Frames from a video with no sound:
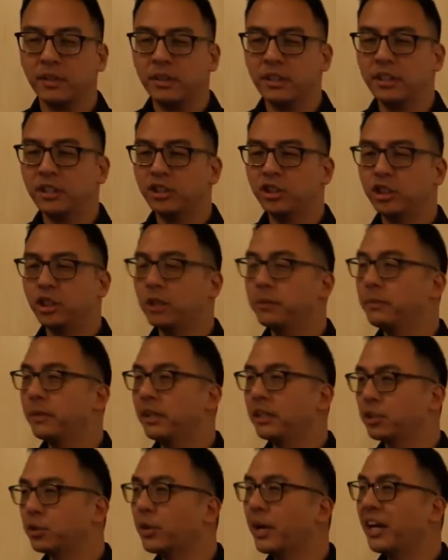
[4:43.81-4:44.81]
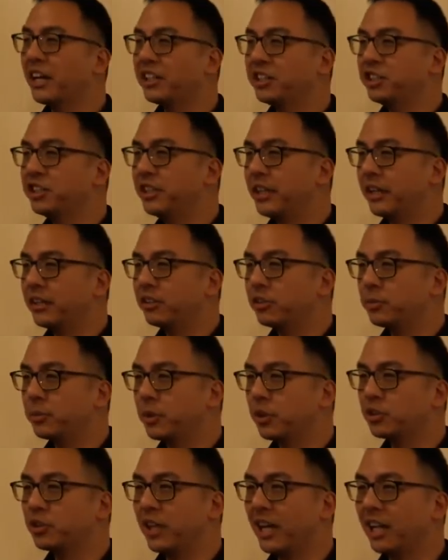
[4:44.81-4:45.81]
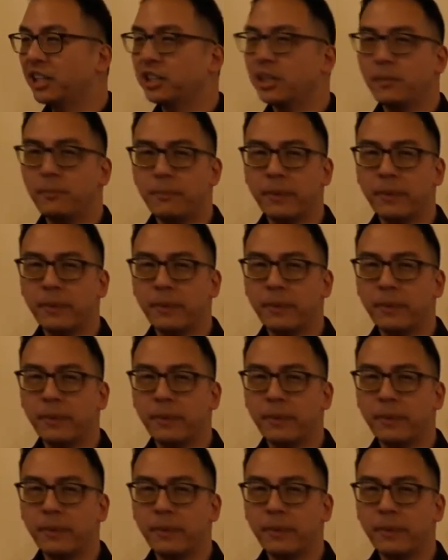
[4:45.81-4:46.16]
it's cheap, and it's quite energy dense, because you're actually